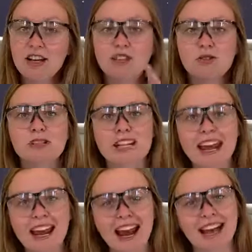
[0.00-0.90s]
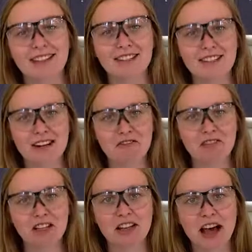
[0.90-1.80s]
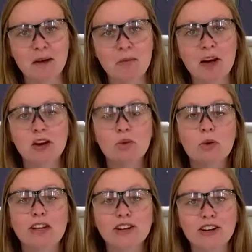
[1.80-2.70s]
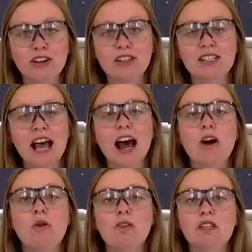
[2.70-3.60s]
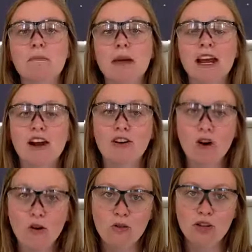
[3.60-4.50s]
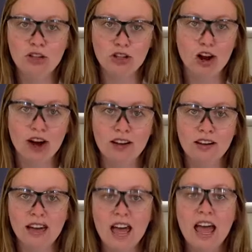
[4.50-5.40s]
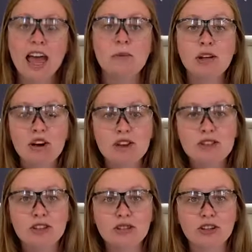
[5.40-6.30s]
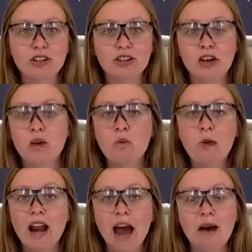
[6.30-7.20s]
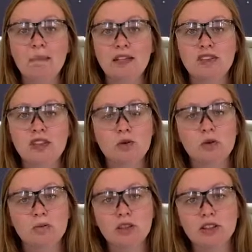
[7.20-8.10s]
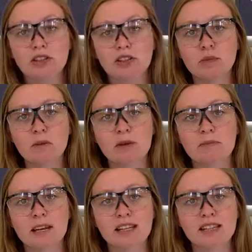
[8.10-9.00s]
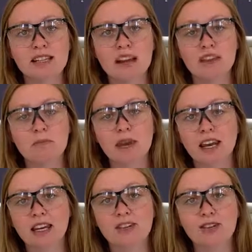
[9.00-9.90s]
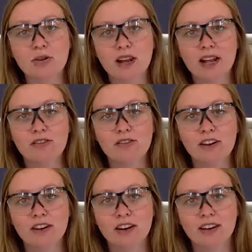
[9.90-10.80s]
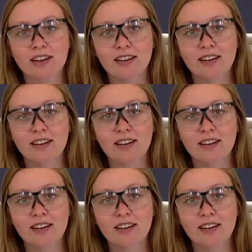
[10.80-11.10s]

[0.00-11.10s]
So today at the Discovery Lab, we learned how to make our own chalk. And we also learn what happens to a balloon when we mix together baking soda and vinegar.